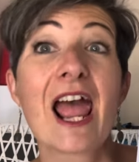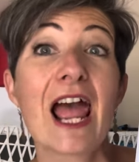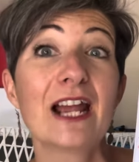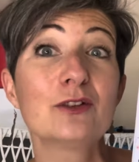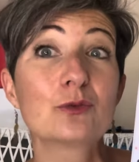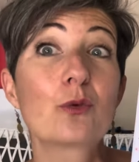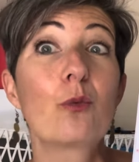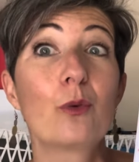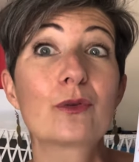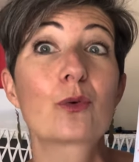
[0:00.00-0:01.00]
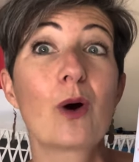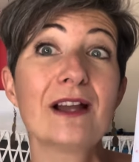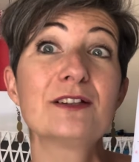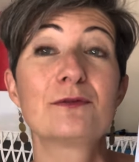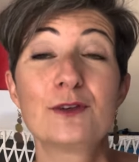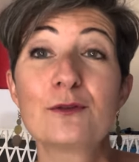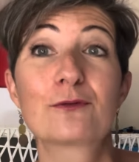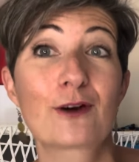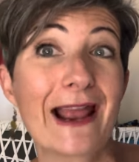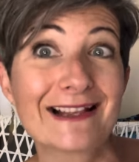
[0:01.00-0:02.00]
and with quite a few
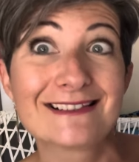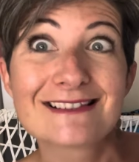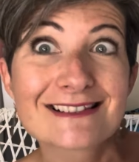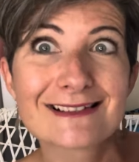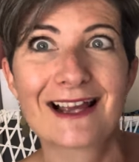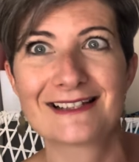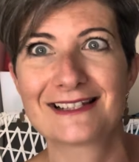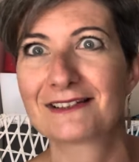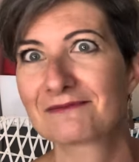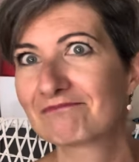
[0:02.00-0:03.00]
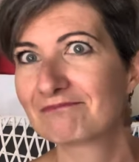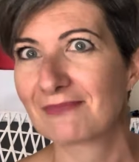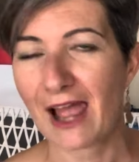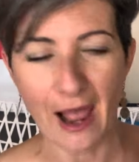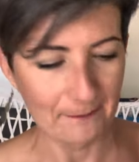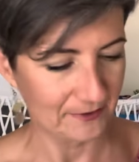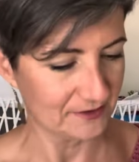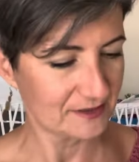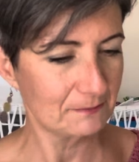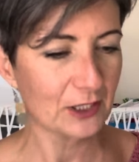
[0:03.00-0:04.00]
friends as it
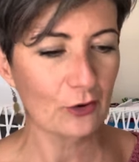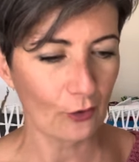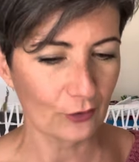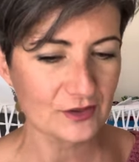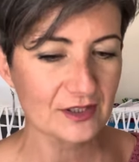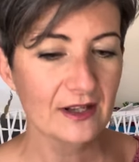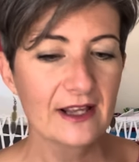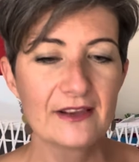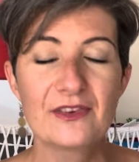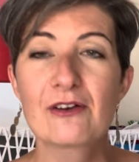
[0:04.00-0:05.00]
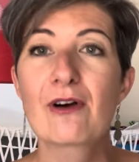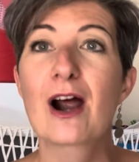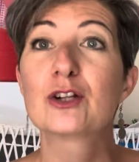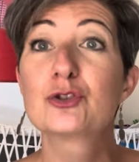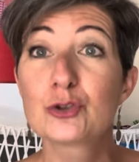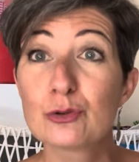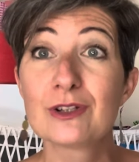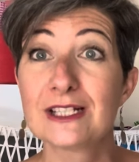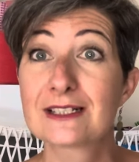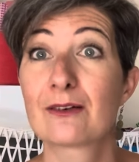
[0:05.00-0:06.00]
happens because there are two
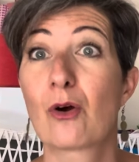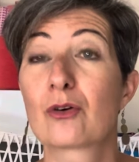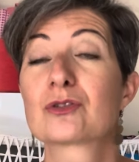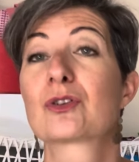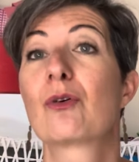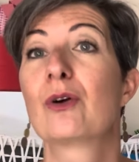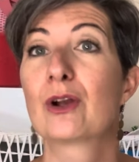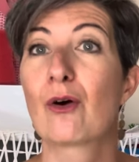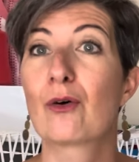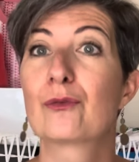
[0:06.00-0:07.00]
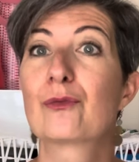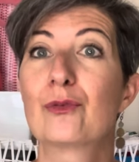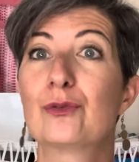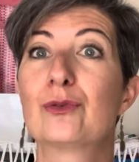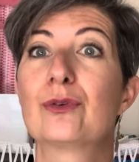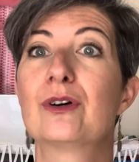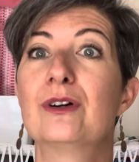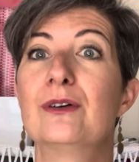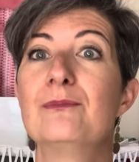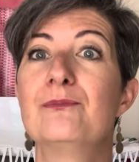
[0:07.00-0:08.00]
knit-alongs going on for
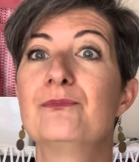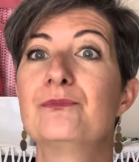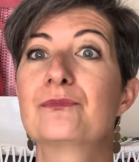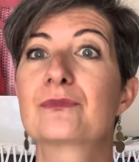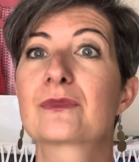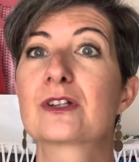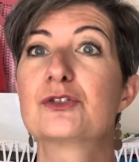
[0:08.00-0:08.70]
um,